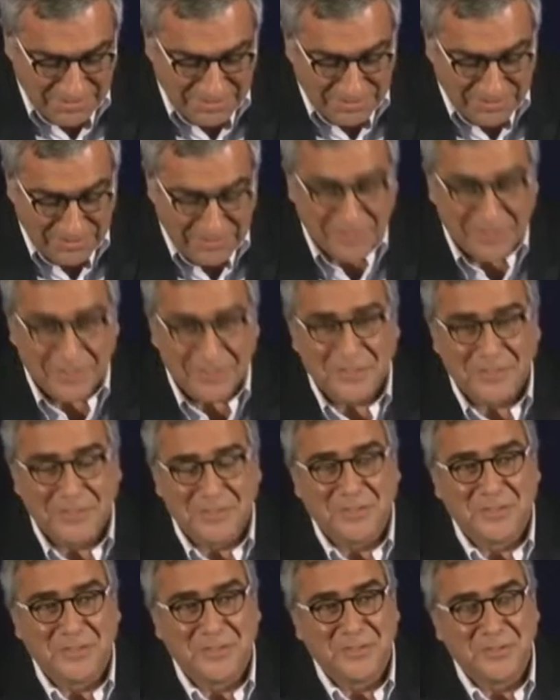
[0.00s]
So
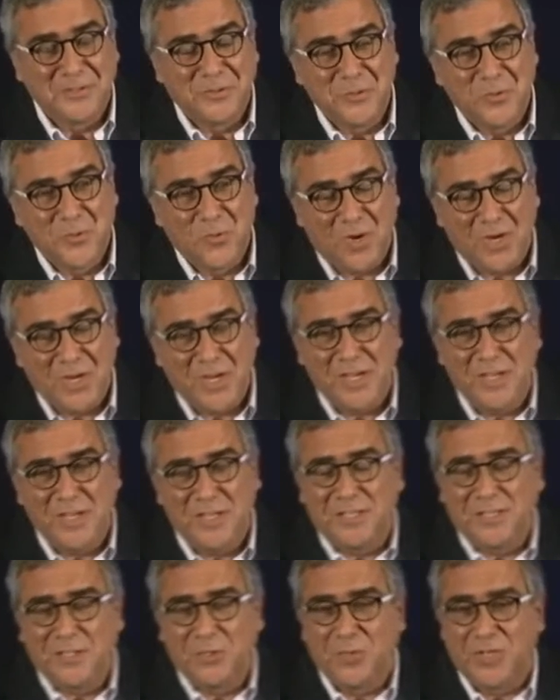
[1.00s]

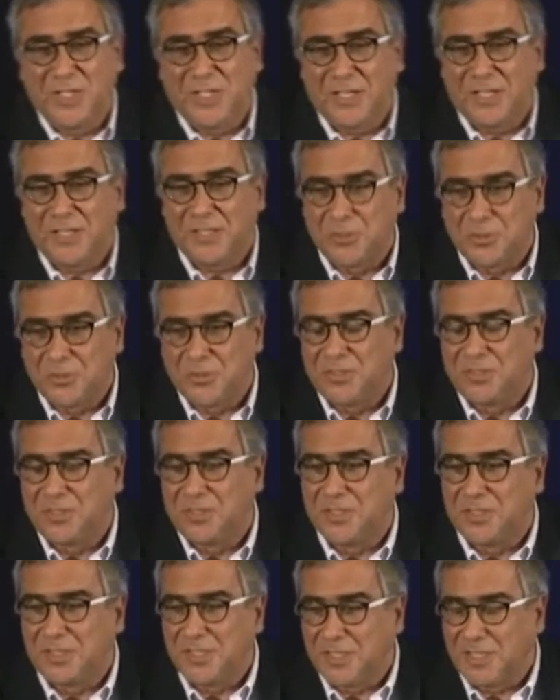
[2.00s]
why did we get
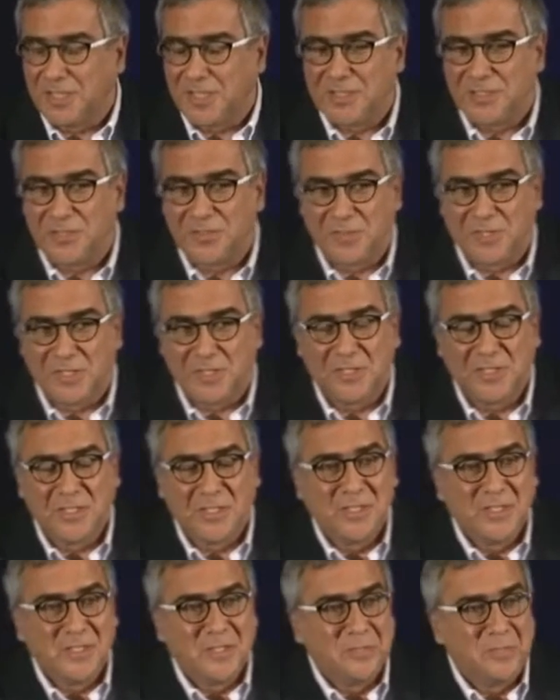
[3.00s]
interested in asthma?
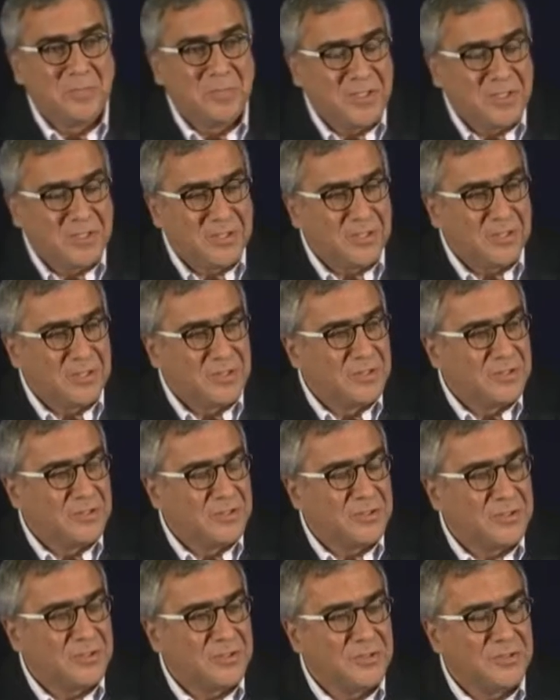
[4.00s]

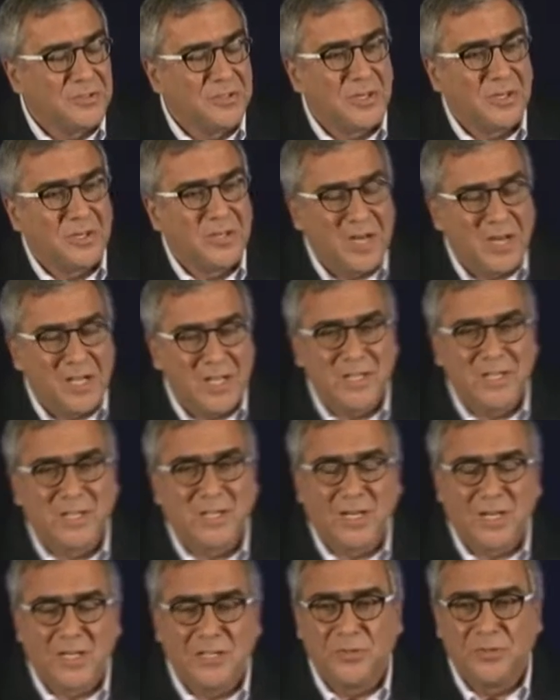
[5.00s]
Because
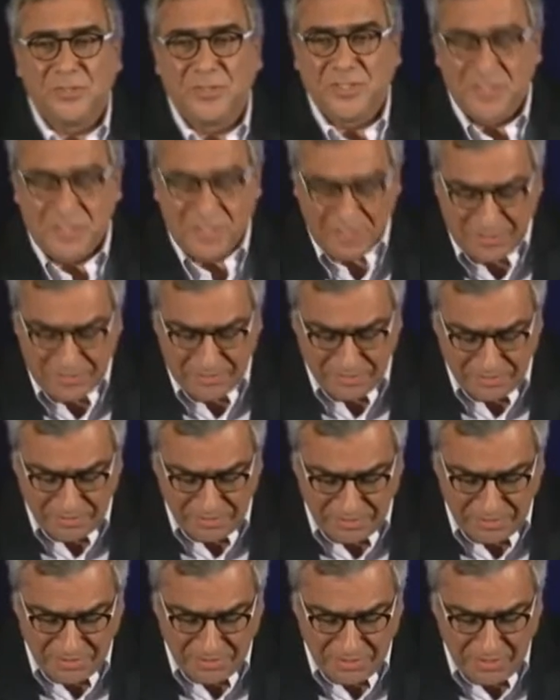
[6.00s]
unlike other
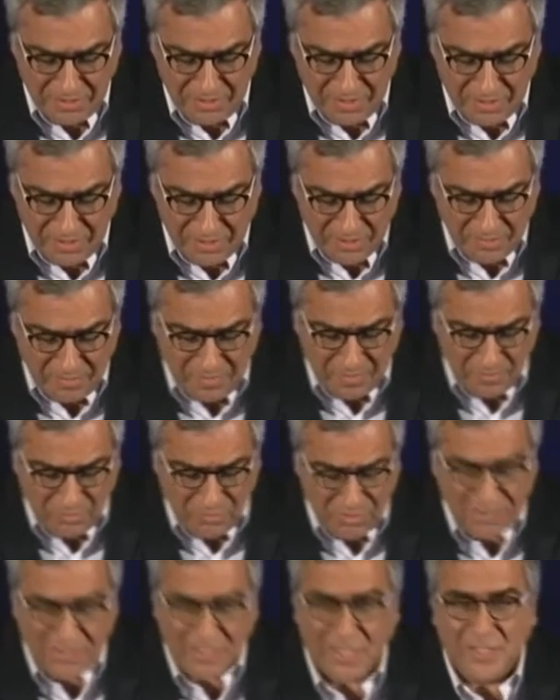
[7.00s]
diseases, asthma
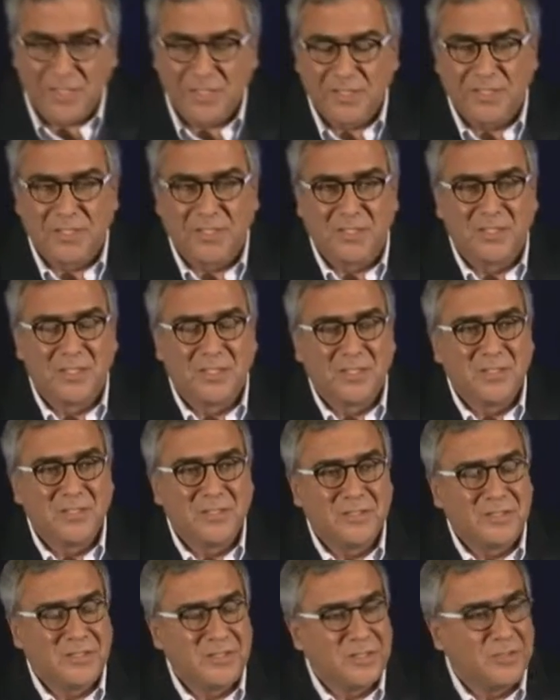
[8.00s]
mortality
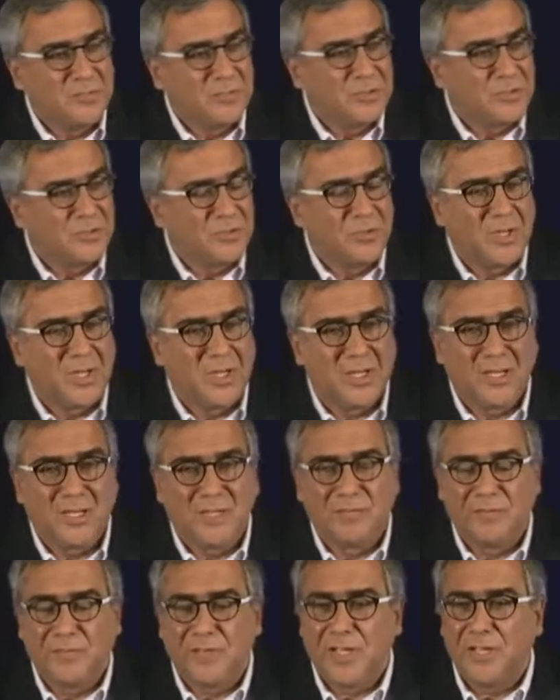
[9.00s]
seems to
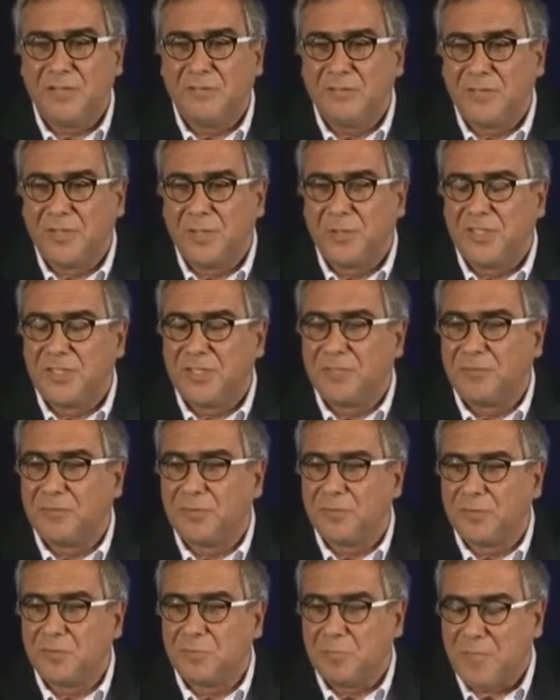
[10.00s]
have a very
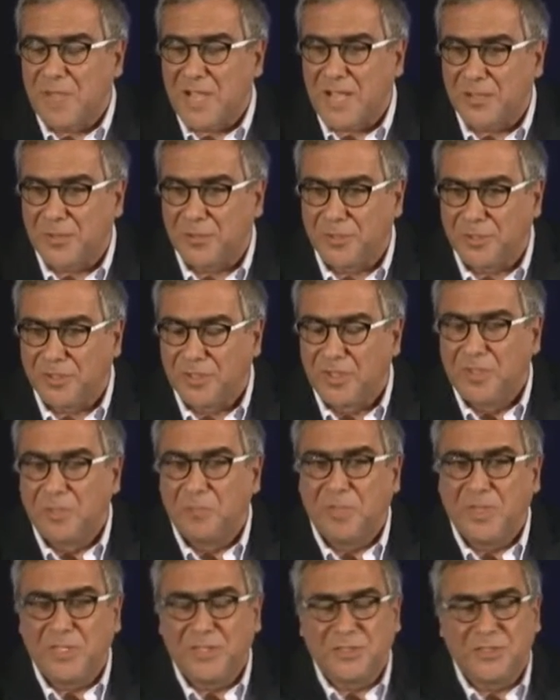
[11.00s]
different pattern.
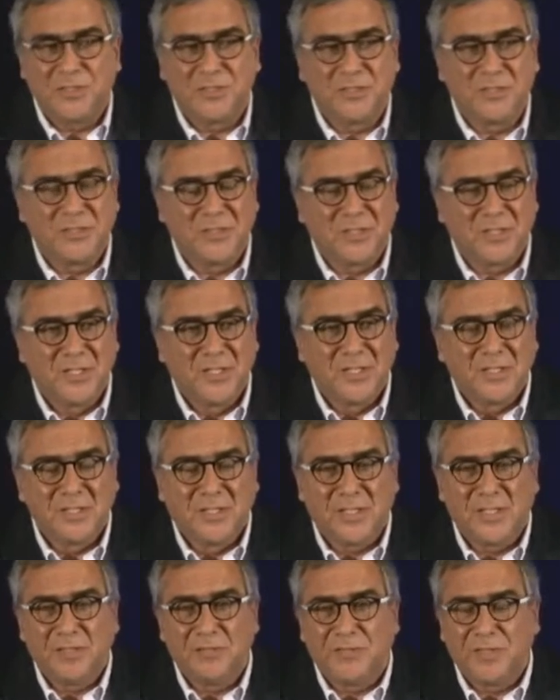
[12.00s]
Patients
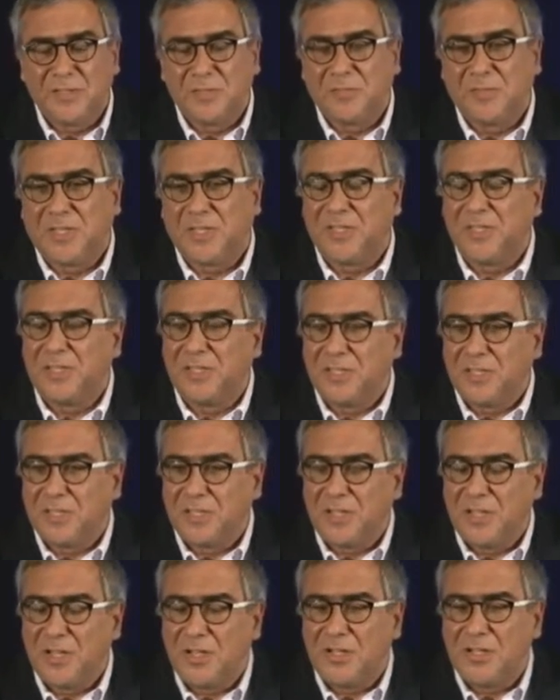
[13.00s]
die of asthma in
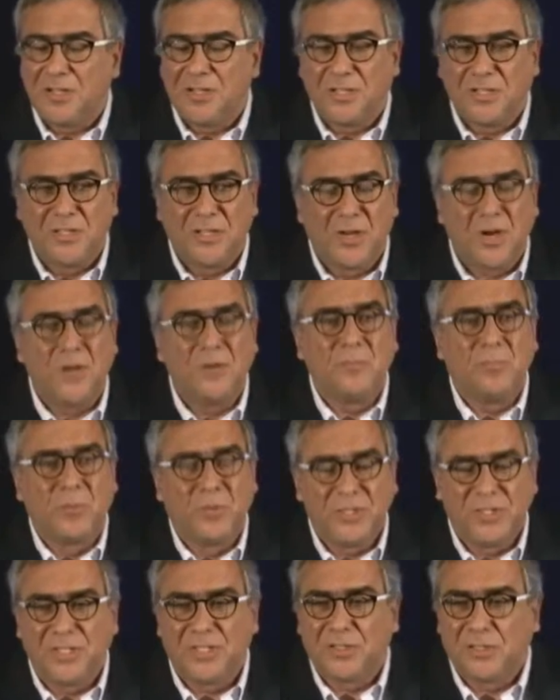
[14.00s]
an
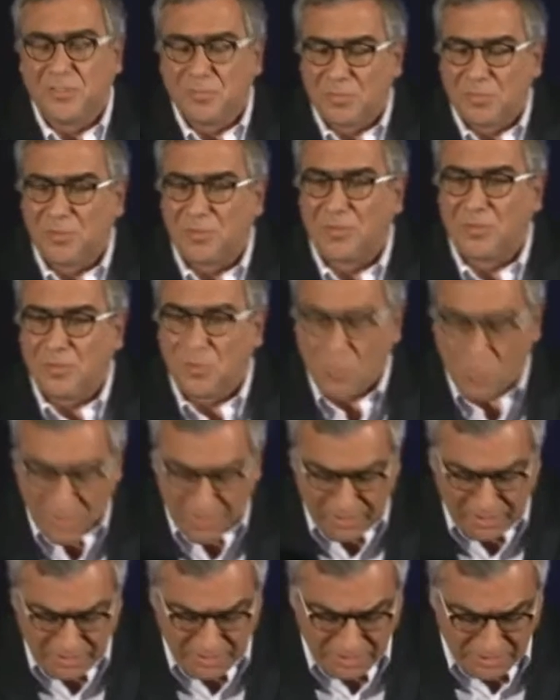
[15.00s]
unpredictable
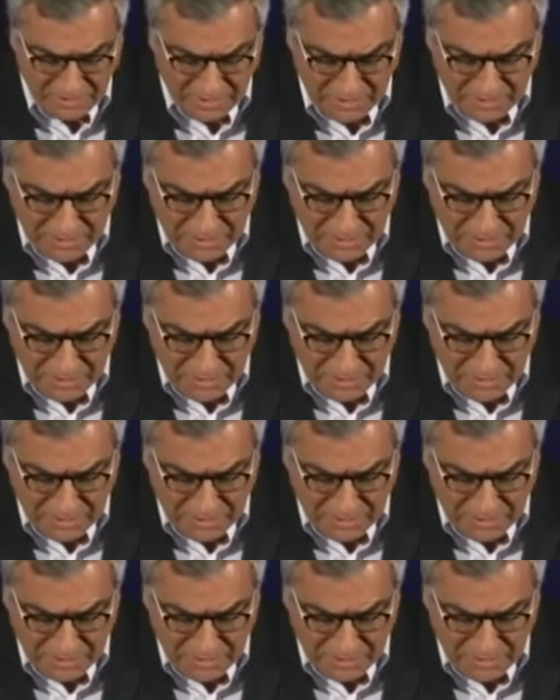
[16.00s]
way.